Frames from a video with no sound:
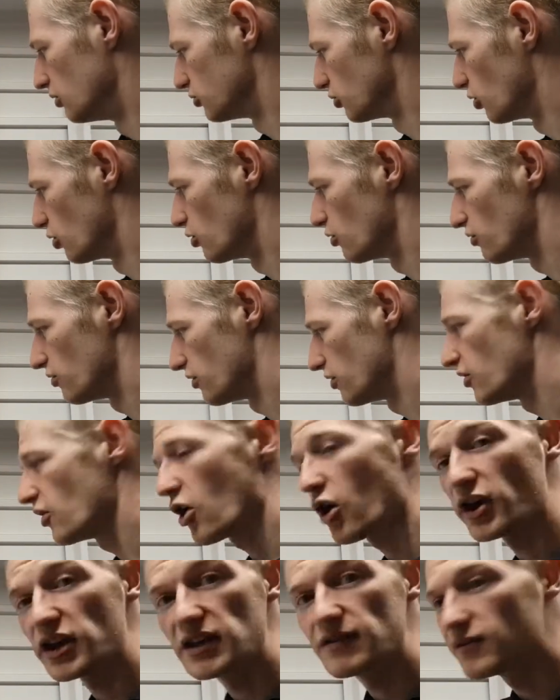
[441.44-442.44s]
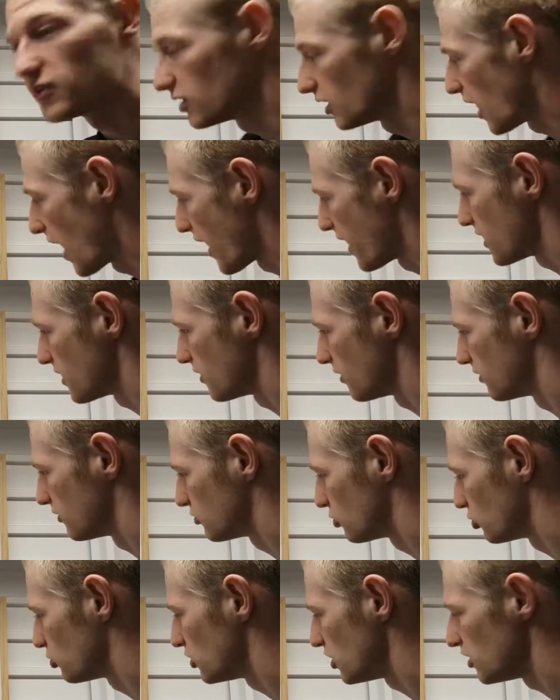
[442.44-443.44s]
So they're not even like
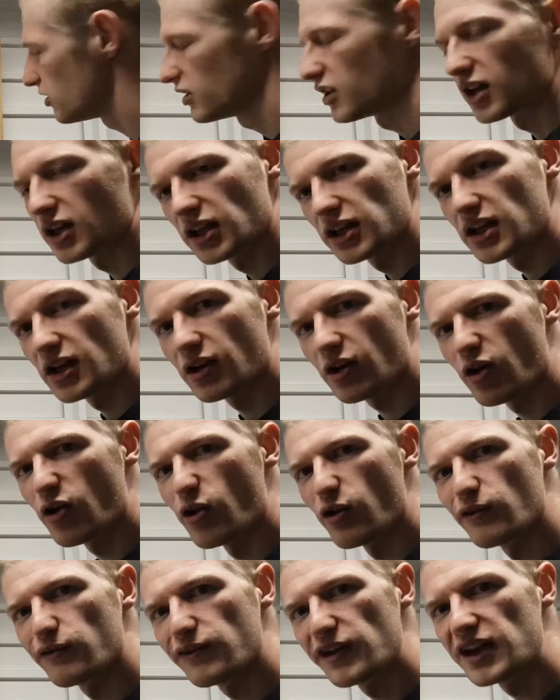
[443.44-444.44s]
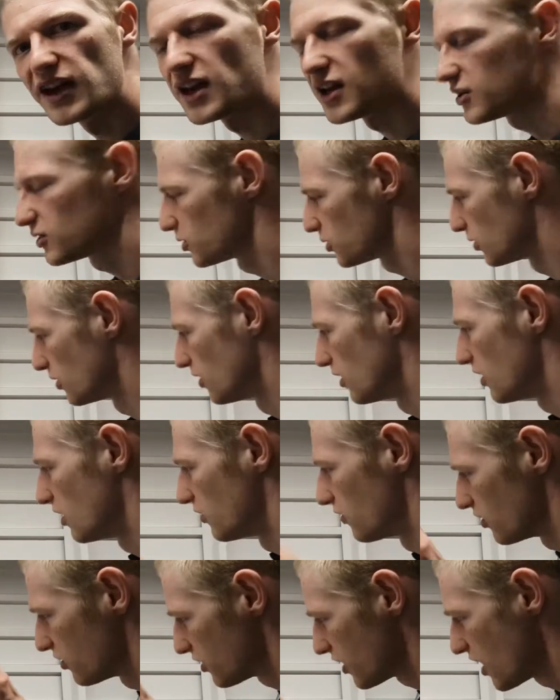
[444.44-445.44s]
touching the clear coat finish,
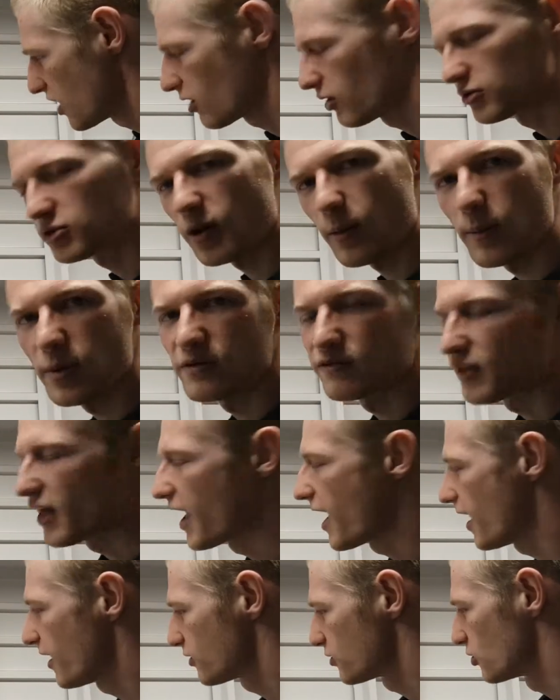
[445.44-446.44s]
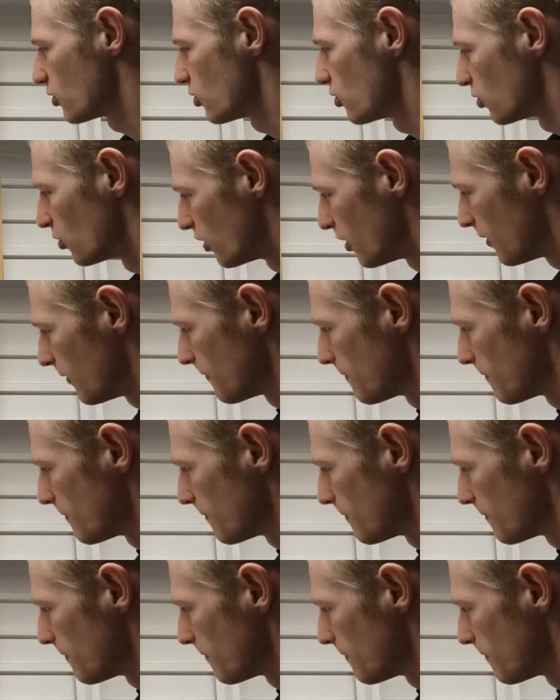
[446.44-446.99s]
they're sitting on top of there, so